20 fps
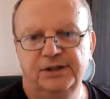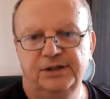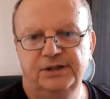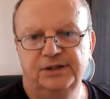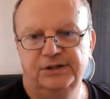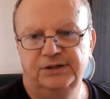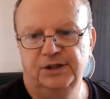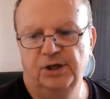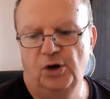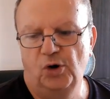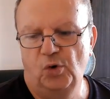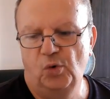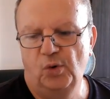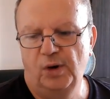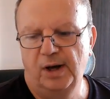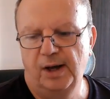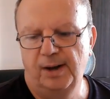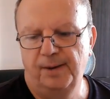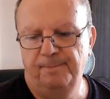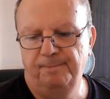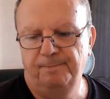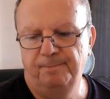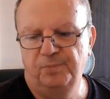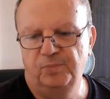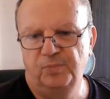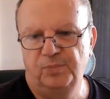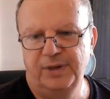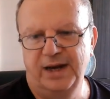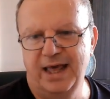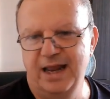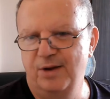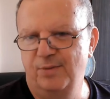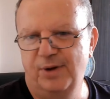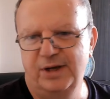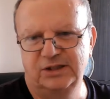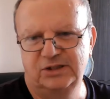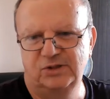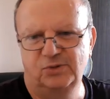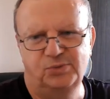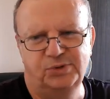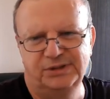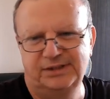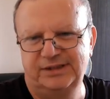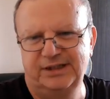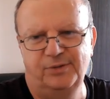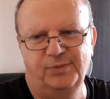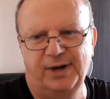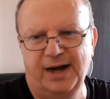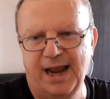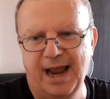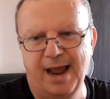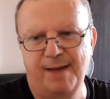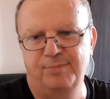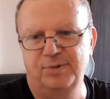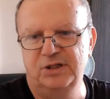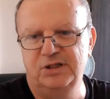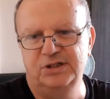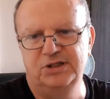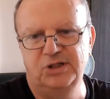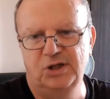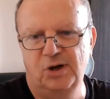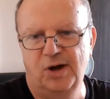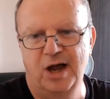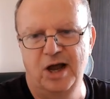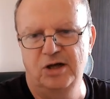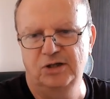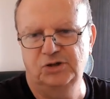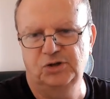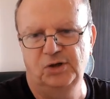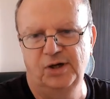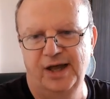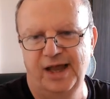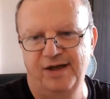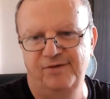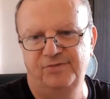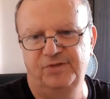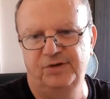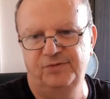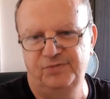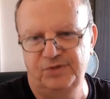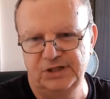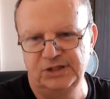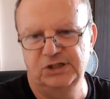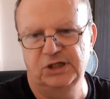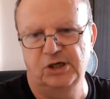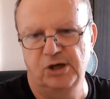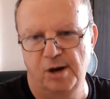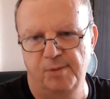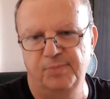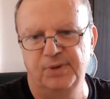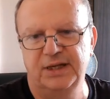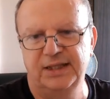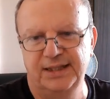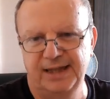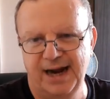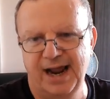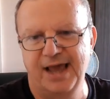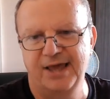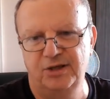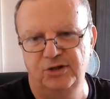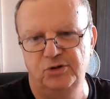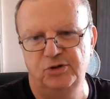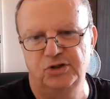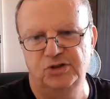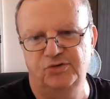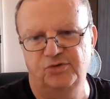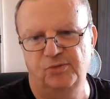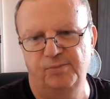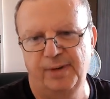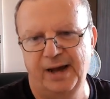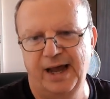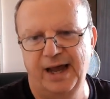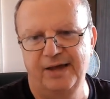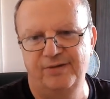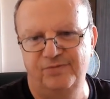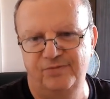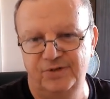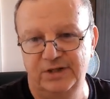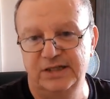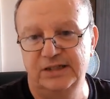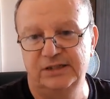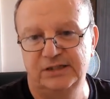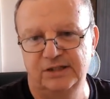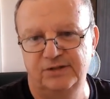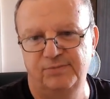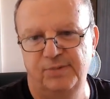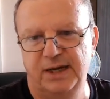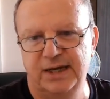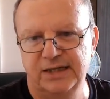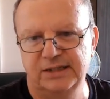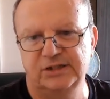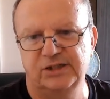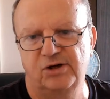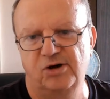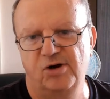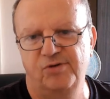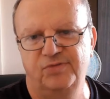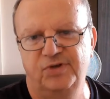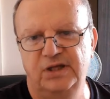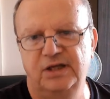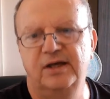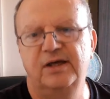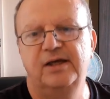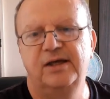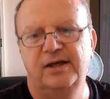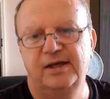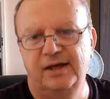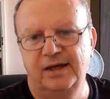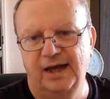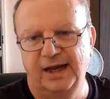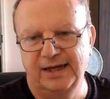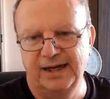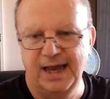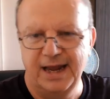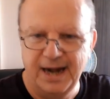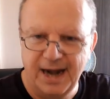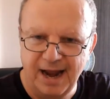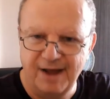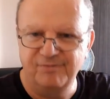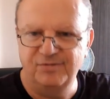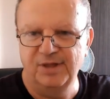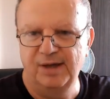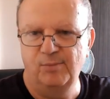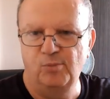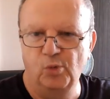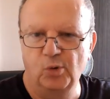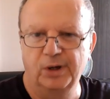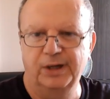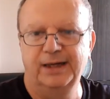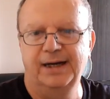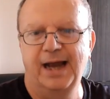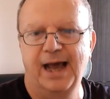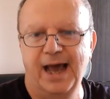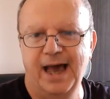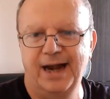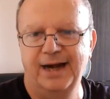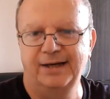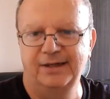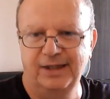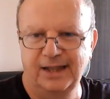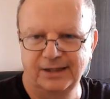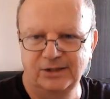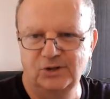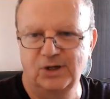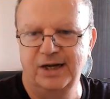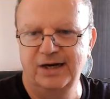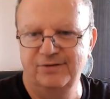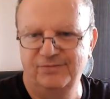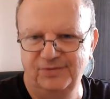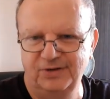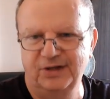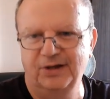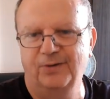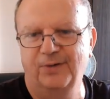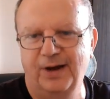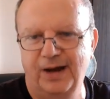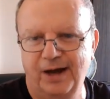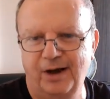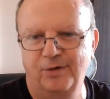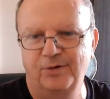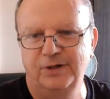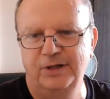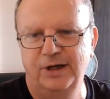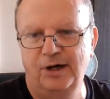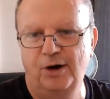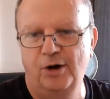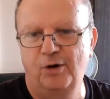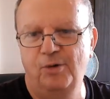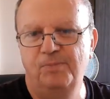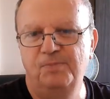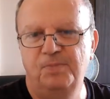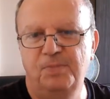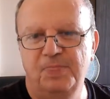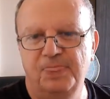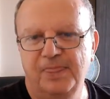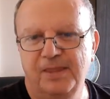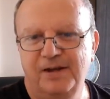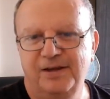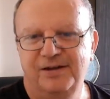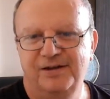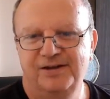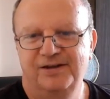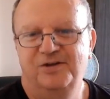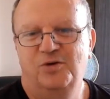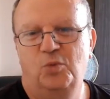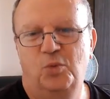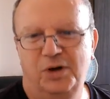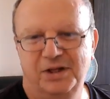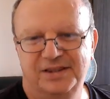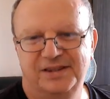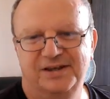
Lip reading: So, but anyway, so we'll see what happens. You know, I also have the visa company that I use for my visa, my SRV. I kind of have them working on it, like trying to figure out, you know, what